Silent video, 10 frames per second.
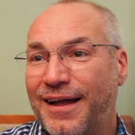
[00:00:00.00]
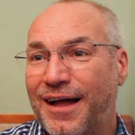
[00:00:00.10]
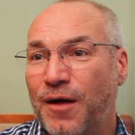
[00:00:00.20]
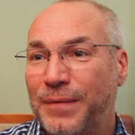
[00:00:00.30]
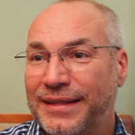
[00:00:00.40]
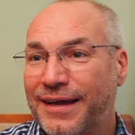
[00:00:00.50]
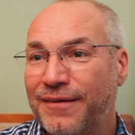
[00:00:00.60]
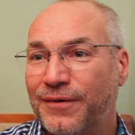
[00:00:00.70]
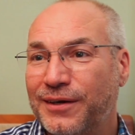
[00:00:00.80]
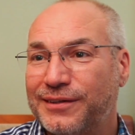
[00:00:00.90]
I'll be
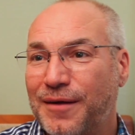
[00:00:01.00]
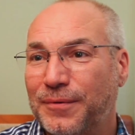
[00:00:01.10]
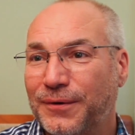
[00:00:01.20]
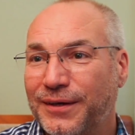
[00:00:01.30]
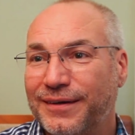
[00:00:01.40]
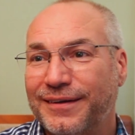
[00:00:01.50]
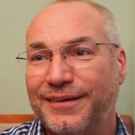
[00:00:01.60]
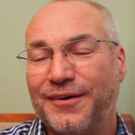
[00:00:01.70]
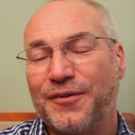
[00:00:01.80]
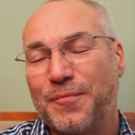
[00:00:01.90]
dead when I stop learning.
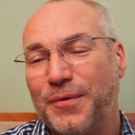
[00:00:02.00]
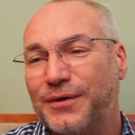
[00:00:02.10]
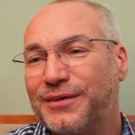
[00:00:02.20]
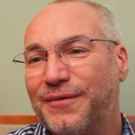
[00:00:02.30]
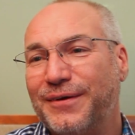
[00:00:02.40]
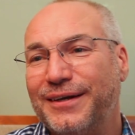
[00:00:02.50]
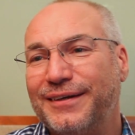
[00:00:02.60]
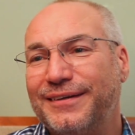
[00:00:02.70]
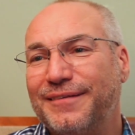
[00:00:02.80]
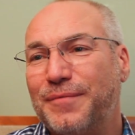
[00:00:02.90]
The books I
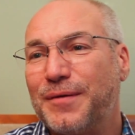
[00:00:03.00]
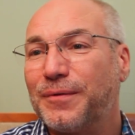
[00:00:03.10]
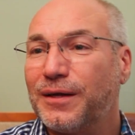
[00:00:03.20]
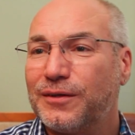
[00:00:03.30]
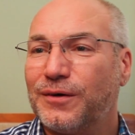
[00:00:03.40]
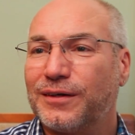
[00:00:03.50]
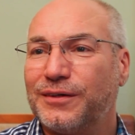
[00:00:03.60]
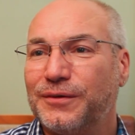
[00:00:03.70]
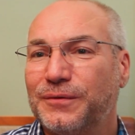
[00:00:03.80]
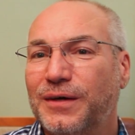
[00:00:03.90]
read, the people I talk
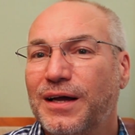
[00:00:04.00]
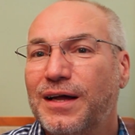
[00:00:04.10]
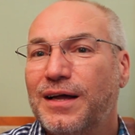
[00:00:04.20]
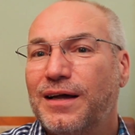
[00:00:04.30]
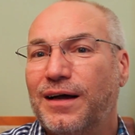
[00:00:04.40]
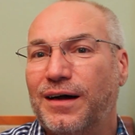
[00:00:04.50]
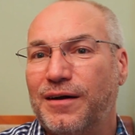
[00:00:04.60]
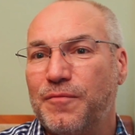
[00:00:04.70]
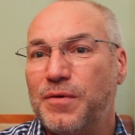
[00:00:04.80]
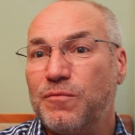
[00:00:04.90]
to.
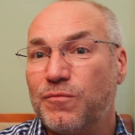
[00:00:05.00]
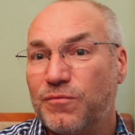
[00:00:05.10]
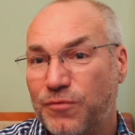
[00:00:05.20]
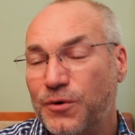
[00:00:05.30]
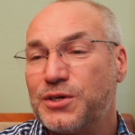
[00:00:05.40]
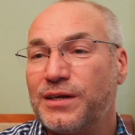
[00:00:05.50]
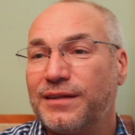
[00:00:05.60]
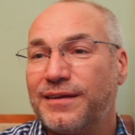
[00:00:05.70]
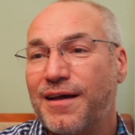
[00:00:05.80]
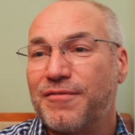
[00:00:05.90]
I've been
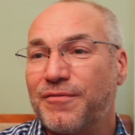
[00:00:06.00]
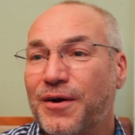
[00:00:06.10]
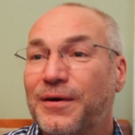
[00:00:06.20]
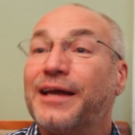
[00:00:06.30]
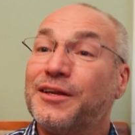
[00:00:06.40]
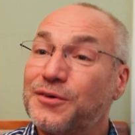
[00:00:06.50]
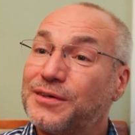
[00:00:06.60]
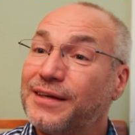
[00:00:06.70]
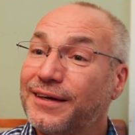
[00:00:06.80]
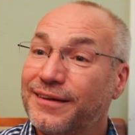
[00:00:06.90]
fortunate to have a very
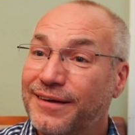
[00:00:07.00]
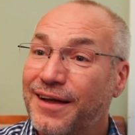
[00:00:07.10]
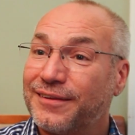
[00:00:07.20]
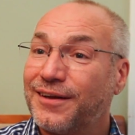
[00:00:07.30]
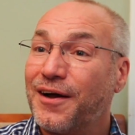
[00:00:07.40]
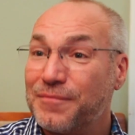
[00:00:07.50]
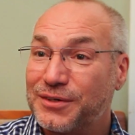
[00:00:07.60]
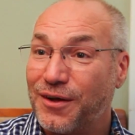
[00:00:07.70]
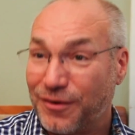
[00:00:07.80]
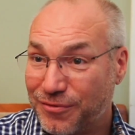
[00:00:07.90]
interesting and at times
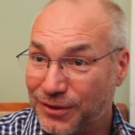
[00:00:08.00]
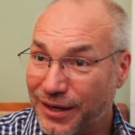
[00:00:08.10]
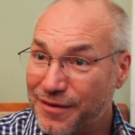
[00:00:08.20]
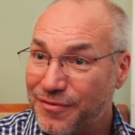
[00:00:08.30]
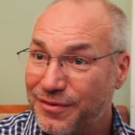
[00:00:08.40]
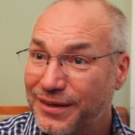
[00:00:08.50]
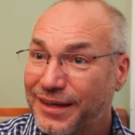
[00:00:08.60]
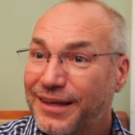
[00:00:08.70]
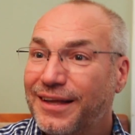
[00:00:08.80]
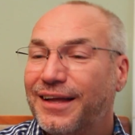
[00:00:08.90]
colorful life.
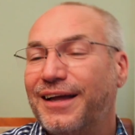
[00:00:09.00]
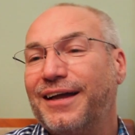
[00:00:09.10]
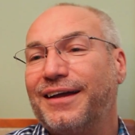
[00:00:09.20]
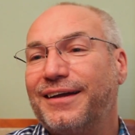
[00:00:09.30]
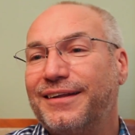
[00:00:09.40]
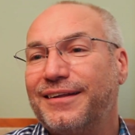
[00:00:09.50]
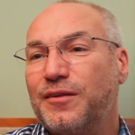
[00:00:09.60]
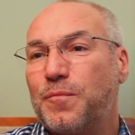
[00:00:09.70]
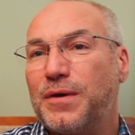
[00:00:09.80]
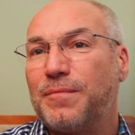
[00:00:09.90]

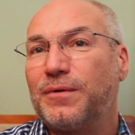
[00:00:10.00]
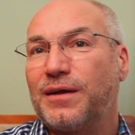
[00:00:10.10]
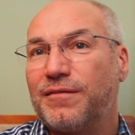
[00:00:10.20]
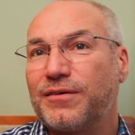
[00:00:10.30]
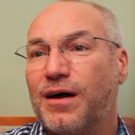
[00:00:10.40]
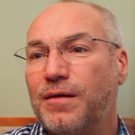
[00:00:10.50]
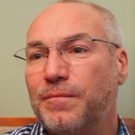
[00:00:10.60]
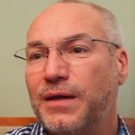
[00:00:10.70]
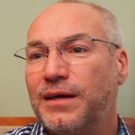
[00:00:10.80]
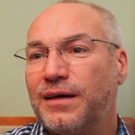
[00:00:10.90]
And the people that have
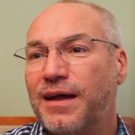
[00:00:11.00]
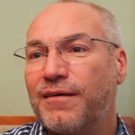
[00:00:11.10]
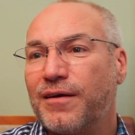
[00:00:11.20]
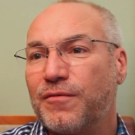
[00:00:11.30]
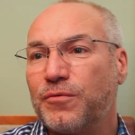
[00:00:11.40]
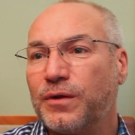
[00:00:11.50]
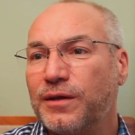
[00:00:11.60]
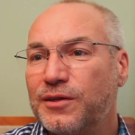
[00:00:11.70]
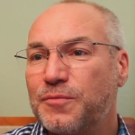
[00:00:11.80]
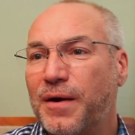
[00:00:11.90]
come in and out have
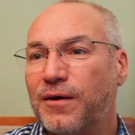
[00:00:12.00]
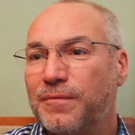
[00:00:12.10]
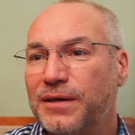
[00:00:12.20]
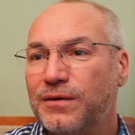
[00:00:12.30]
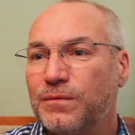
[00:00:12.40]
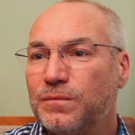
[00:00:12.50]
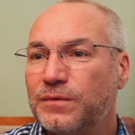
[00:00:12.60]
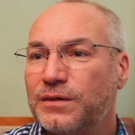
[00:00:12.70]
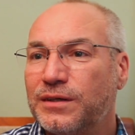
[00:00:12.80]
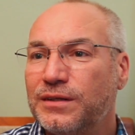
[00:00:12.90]
really inspired me to
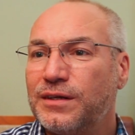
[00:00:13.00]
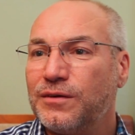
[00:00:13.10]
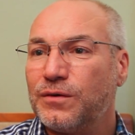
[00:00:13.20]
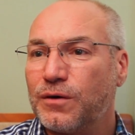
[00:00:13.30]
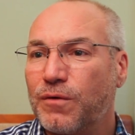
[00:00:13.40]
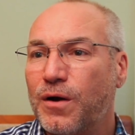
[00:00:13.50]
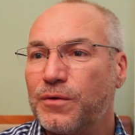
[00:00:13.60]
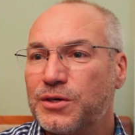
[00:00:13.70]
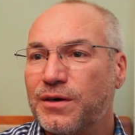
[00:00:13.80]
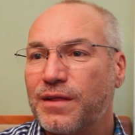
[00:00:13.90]
continue to grow
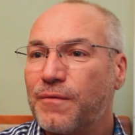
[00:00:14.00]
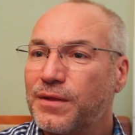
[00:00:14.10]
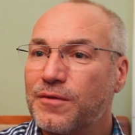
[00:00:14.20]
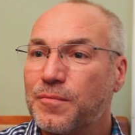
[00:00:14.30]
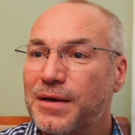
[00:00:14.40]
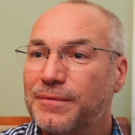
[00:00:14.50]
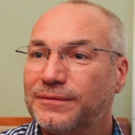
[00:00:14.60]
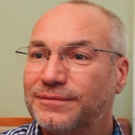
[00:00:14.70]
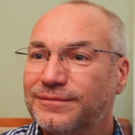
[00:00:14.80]
and share that with other people.